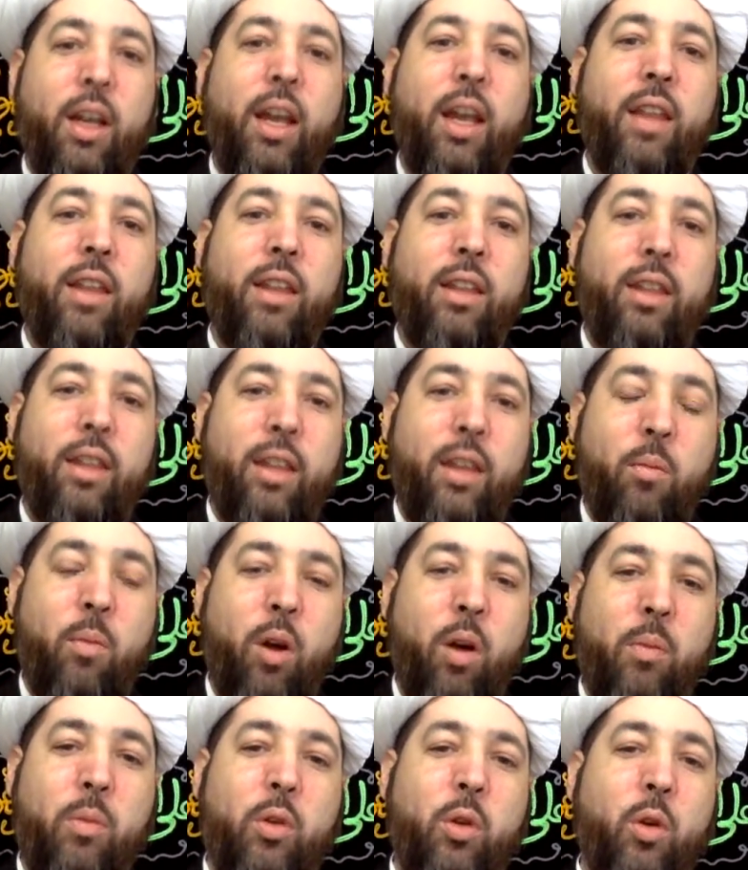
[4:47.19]
And then the
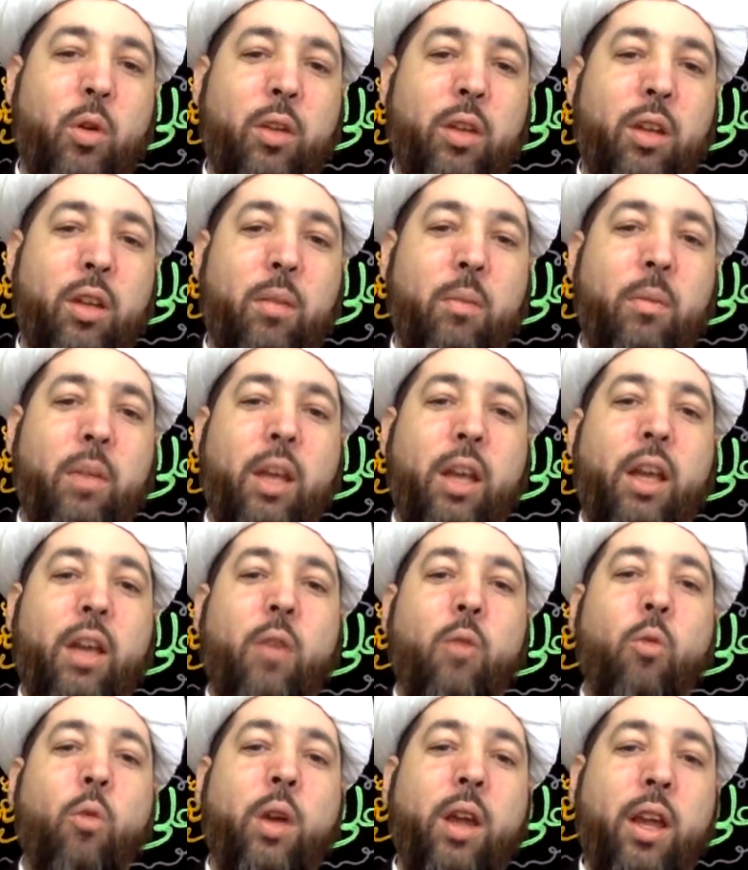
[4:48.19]
Imam told him,
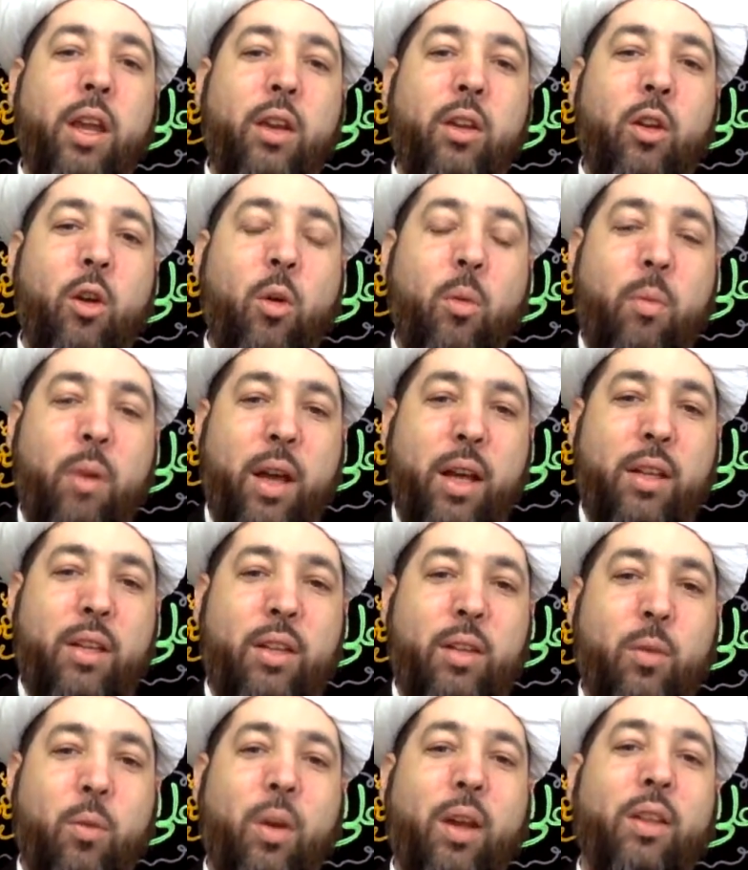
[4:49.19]
we know
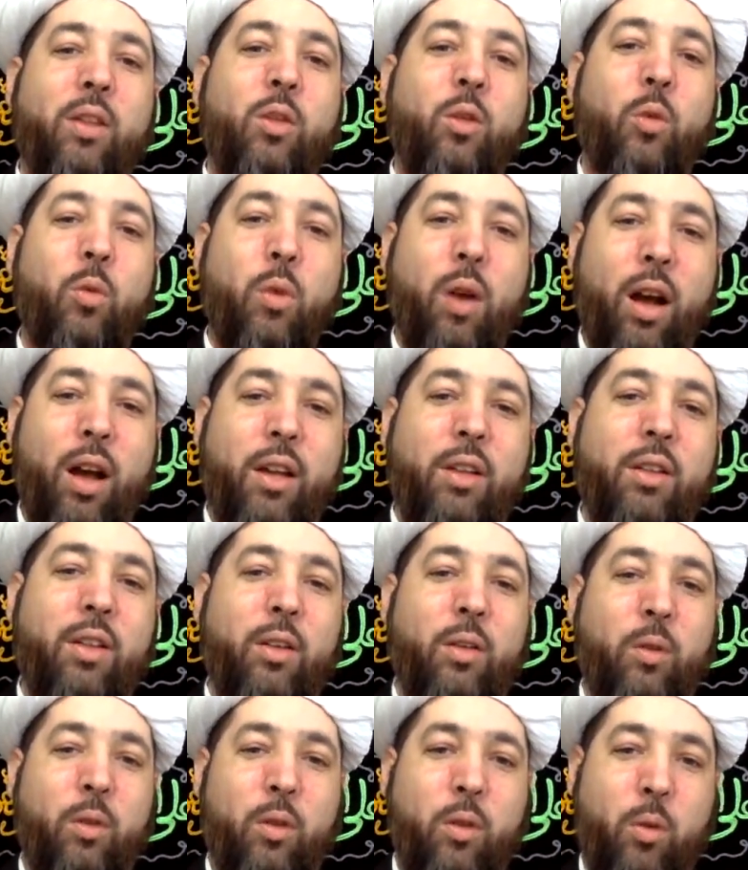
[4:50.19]
best when to rise
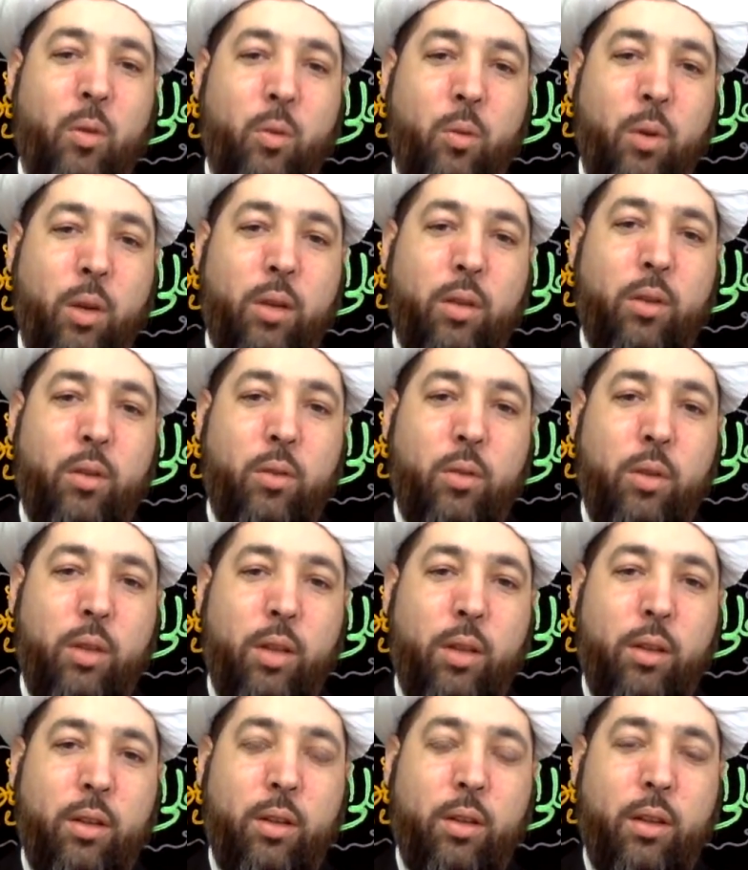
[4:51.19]
and to when to
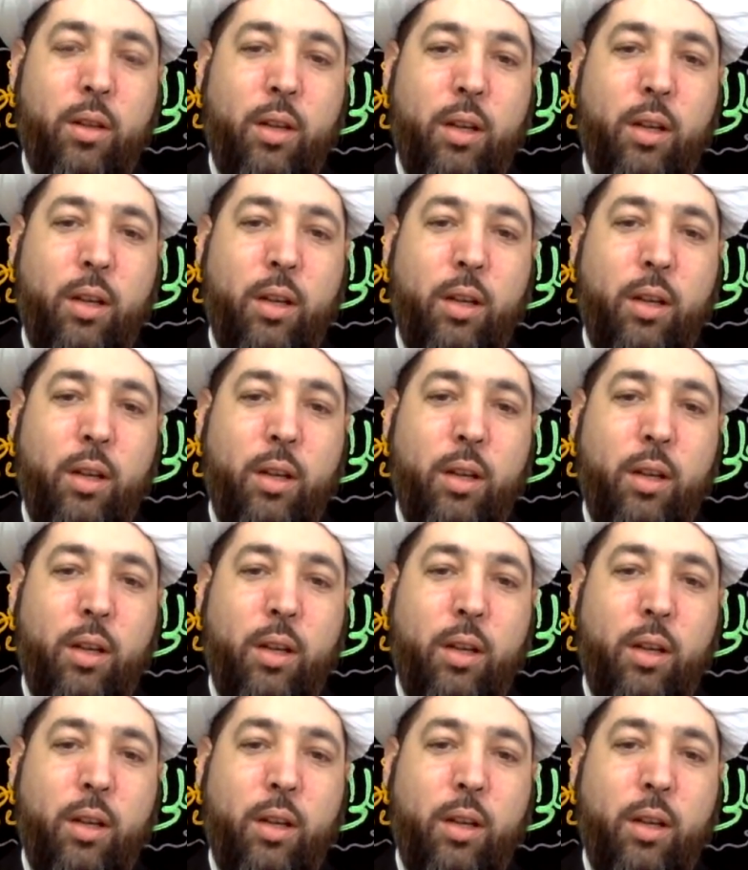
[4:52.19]
sit.